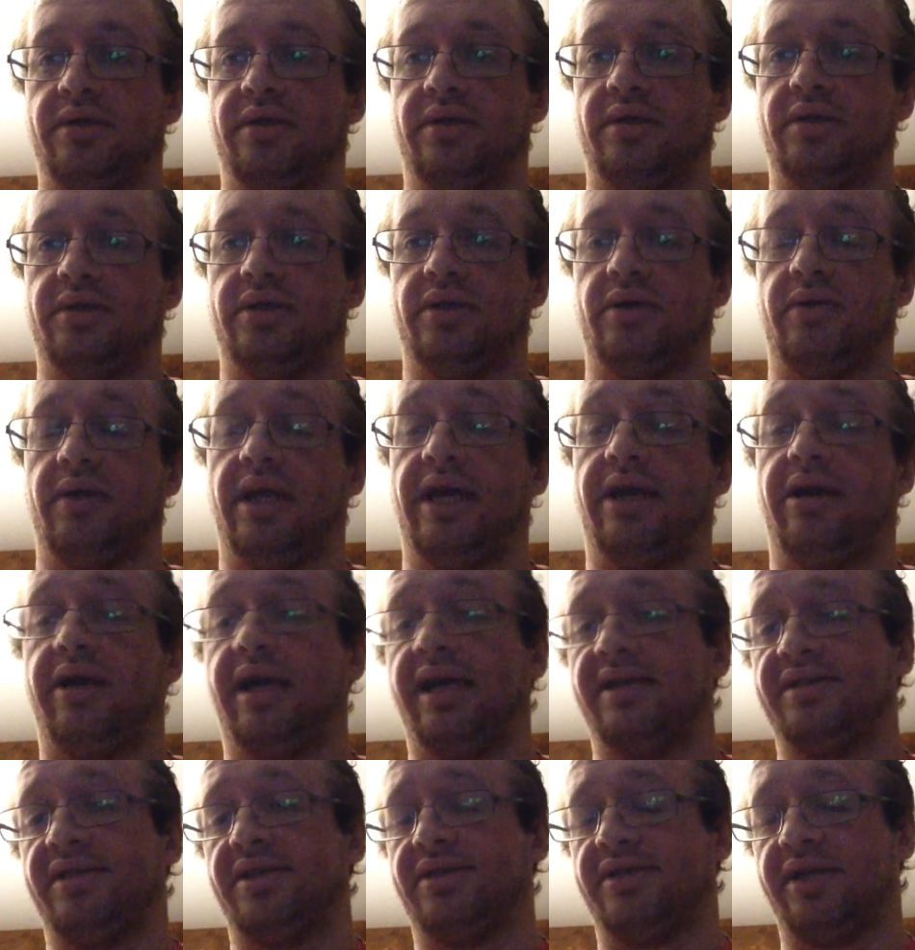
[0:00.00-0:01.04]
So Leonard
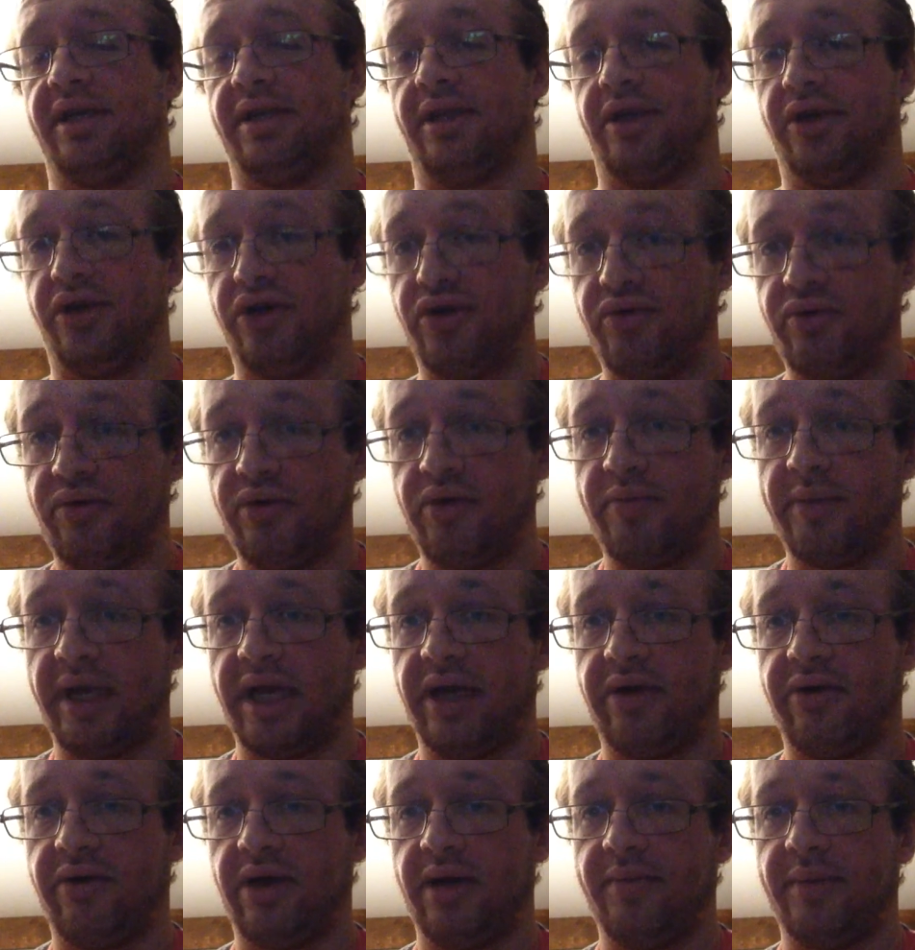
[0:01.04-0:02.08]
has to sign a new roommate
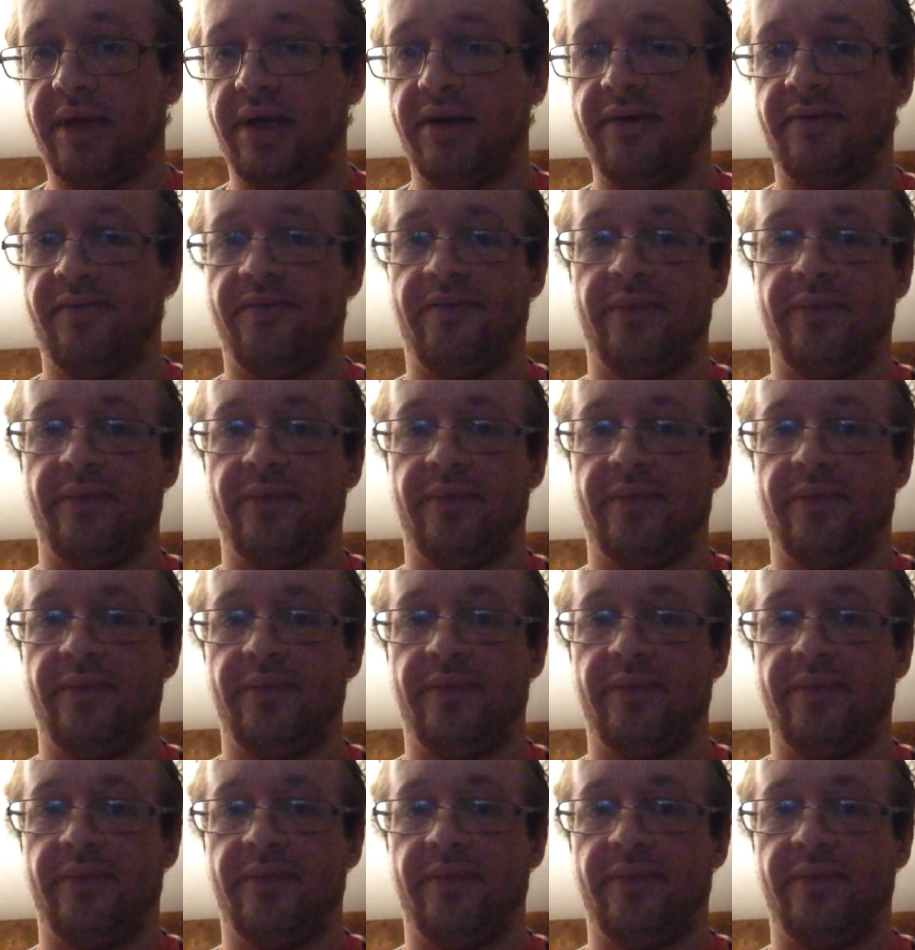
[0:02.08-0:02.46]
agreement.